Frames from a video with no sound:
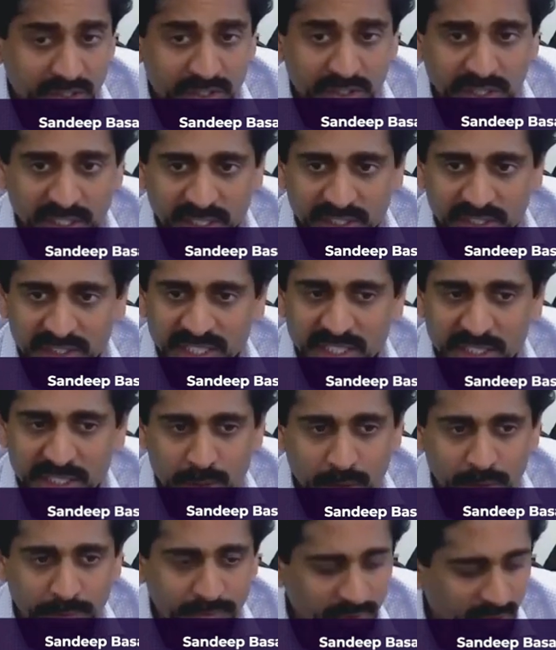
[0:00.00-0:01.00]
to RCA
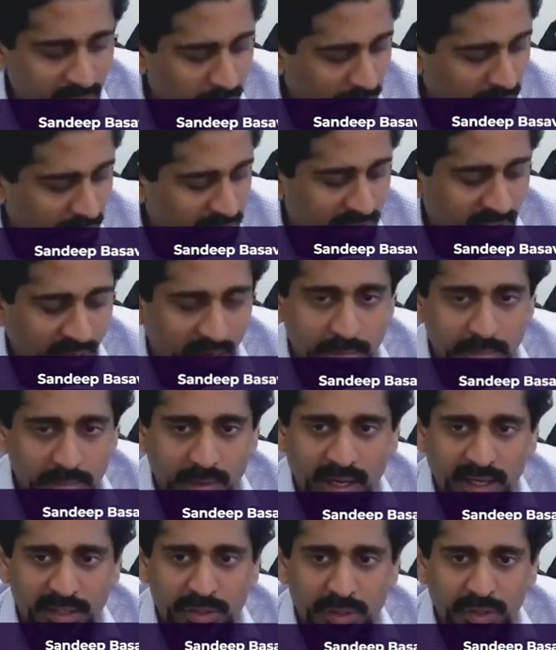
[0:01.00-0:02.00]
CTO in 3 months'
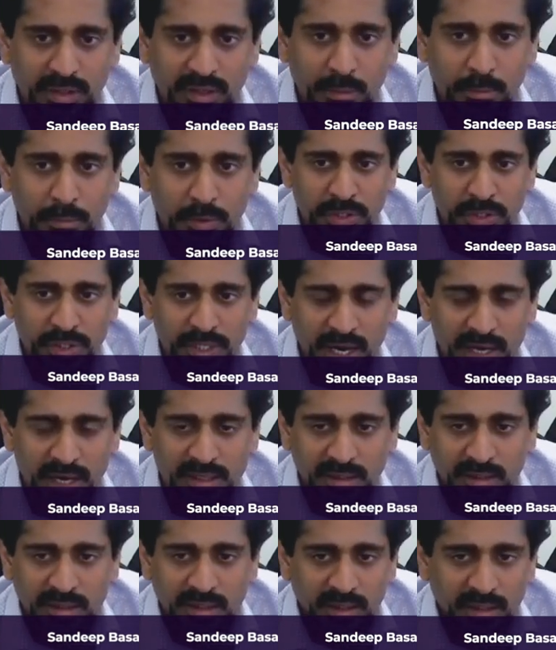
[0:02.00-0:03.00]
time, and as
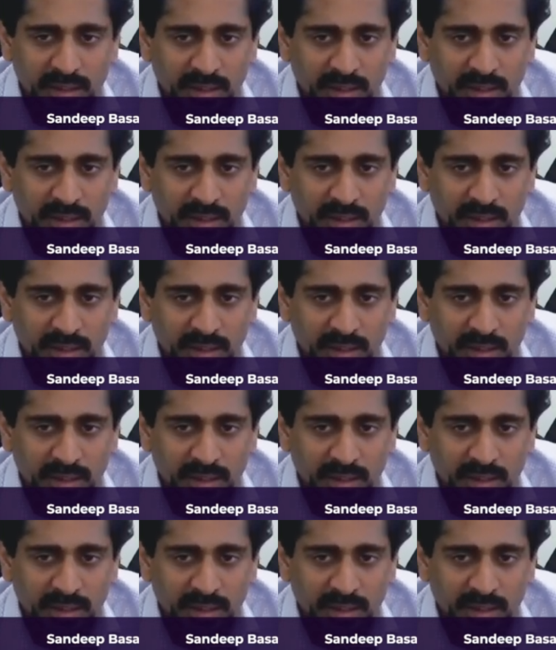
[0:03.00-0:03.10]
appreciate,